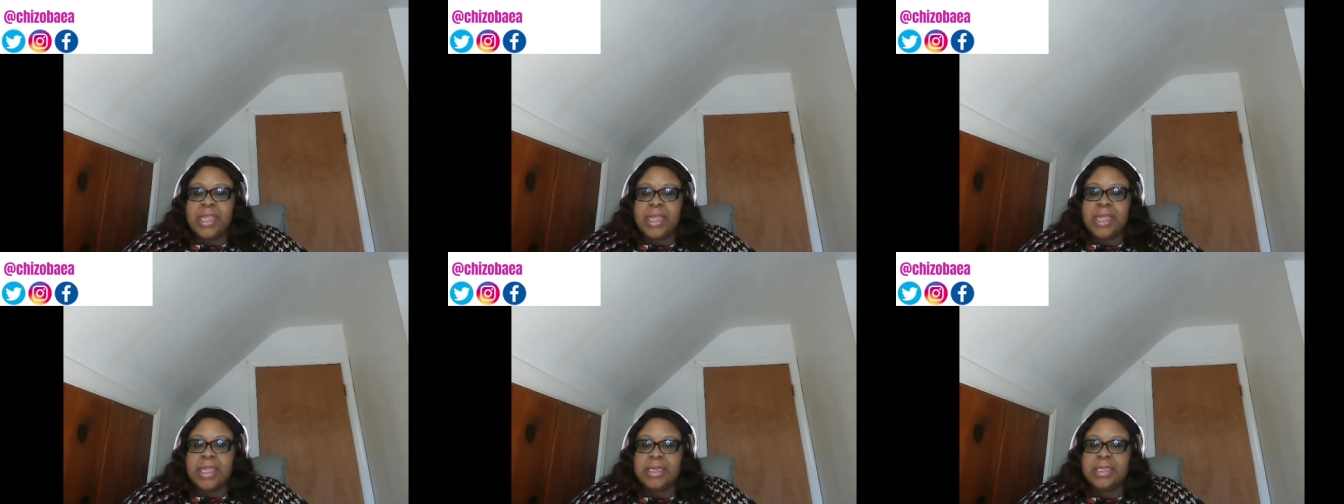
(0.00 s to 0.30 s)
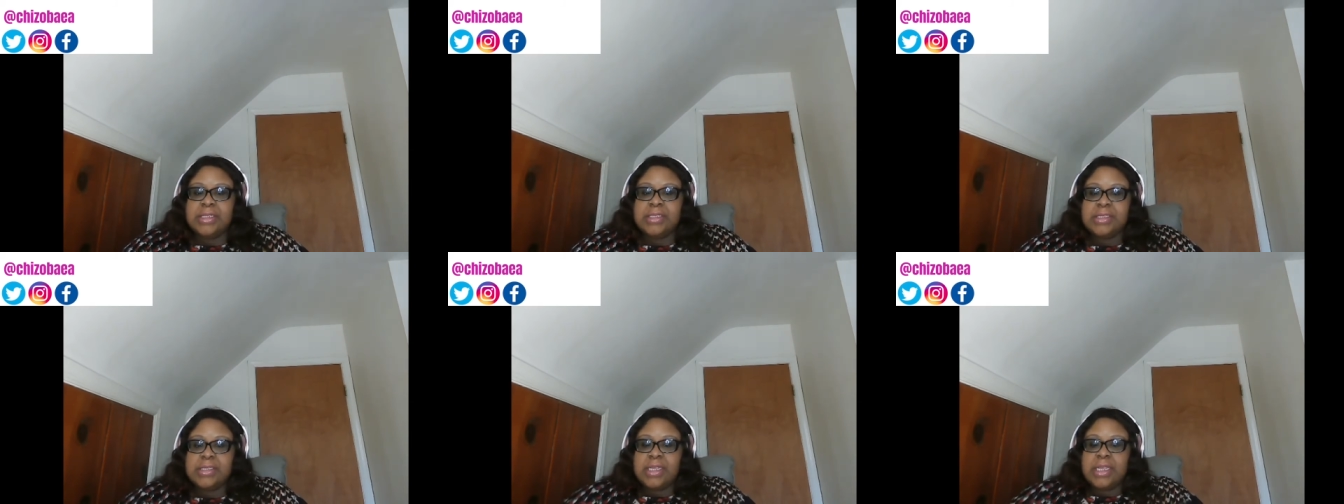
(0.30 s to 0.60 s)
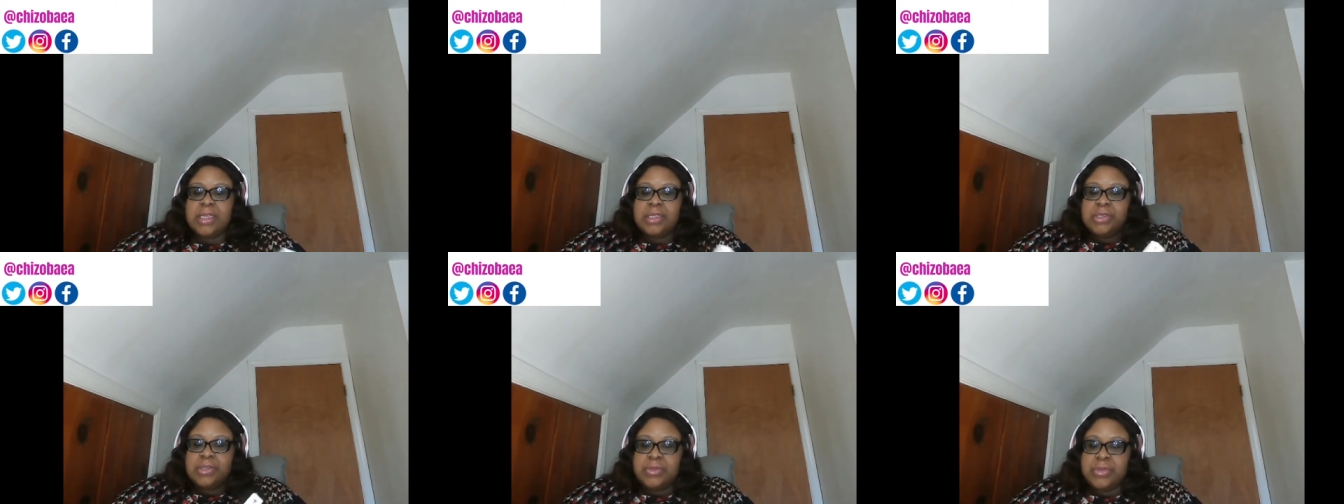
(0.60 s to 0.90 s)
And it's
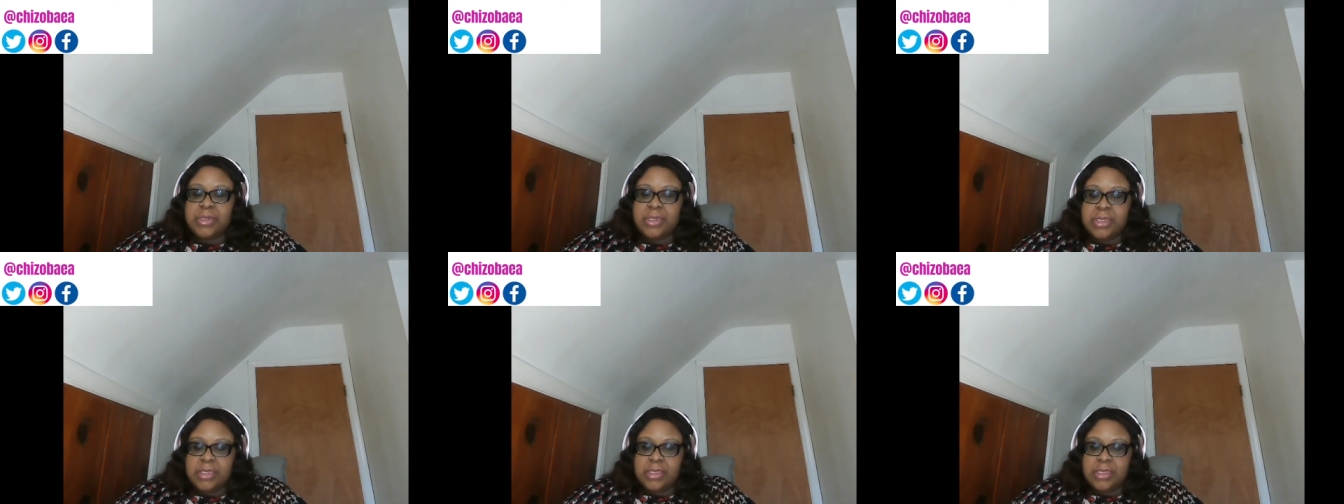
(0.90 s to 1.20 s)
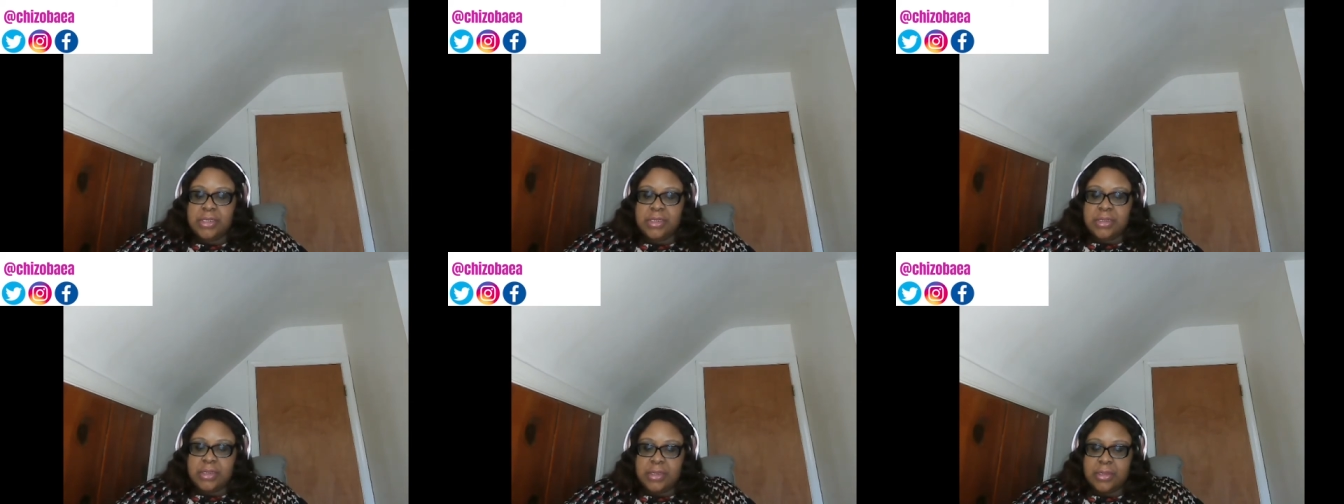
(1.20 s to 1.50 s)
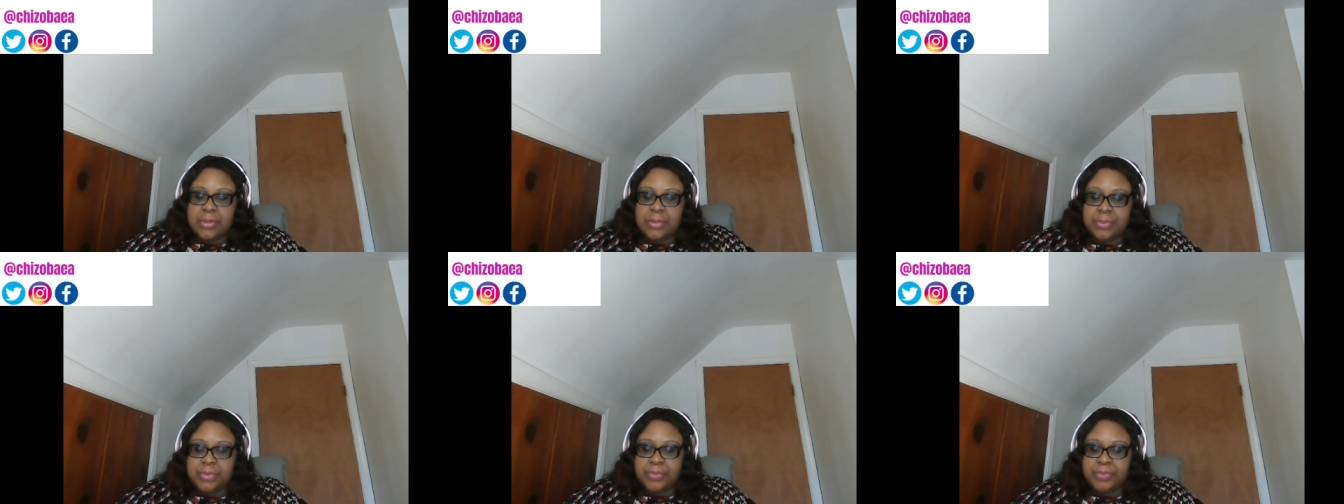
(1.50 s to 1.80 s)
actually,
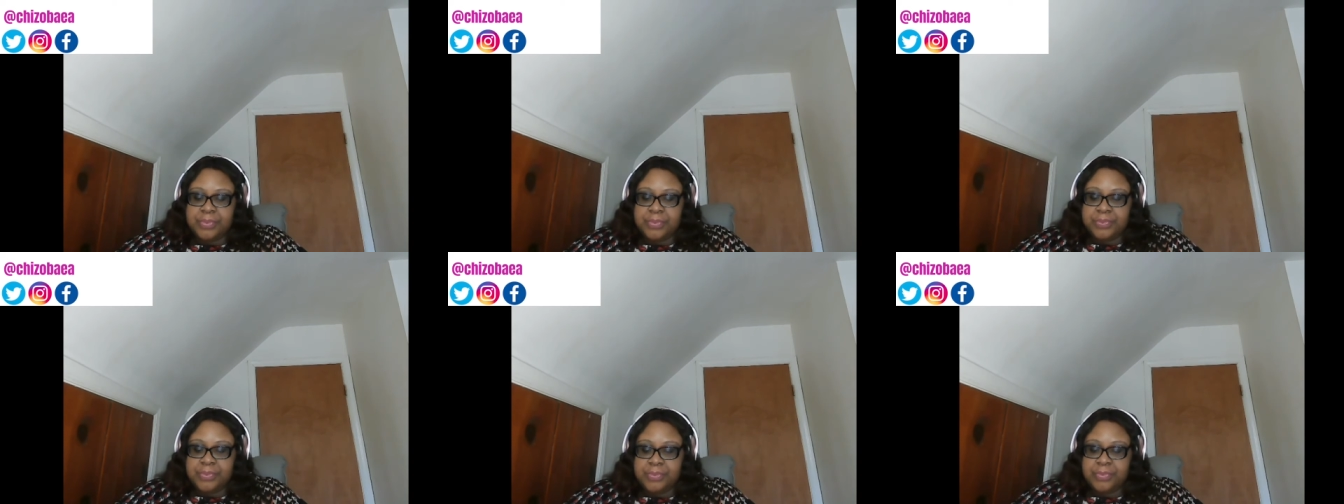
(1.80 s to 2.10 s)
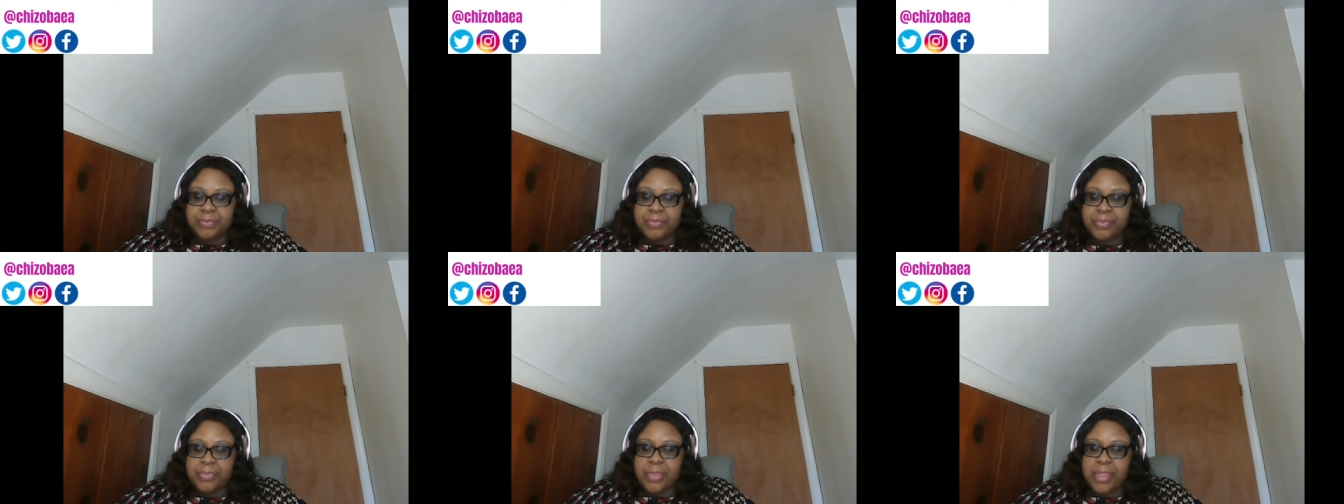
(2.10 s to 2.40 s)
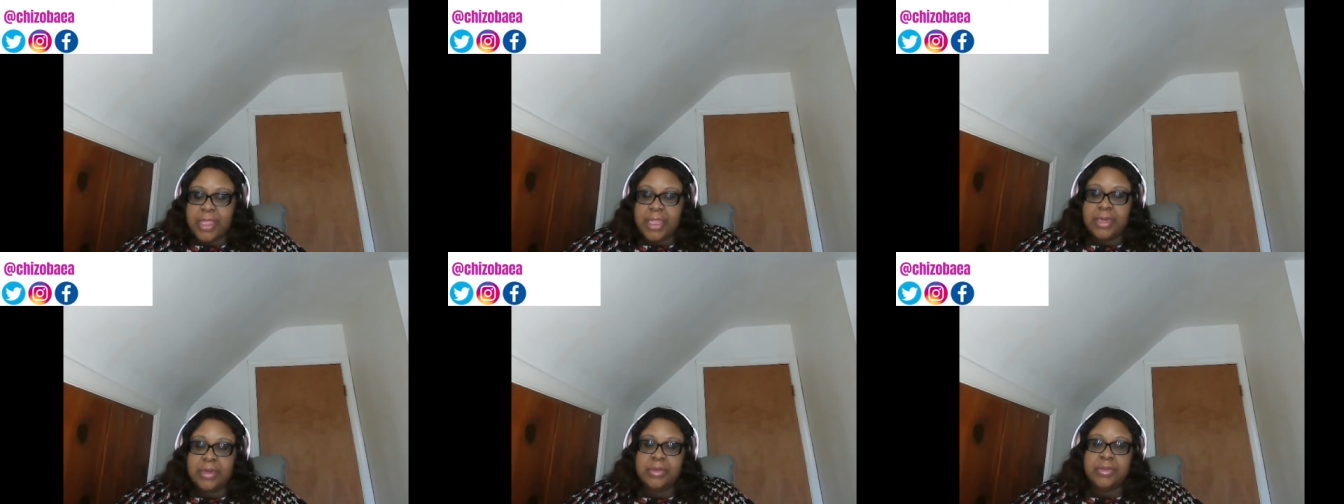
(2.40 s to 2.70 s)

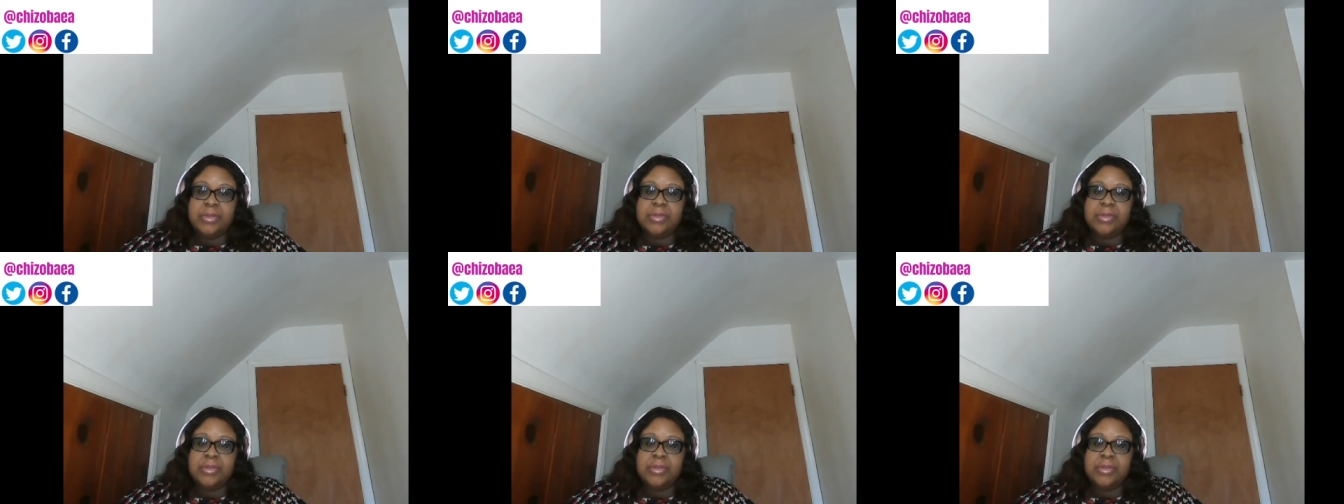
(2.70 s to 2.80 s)
I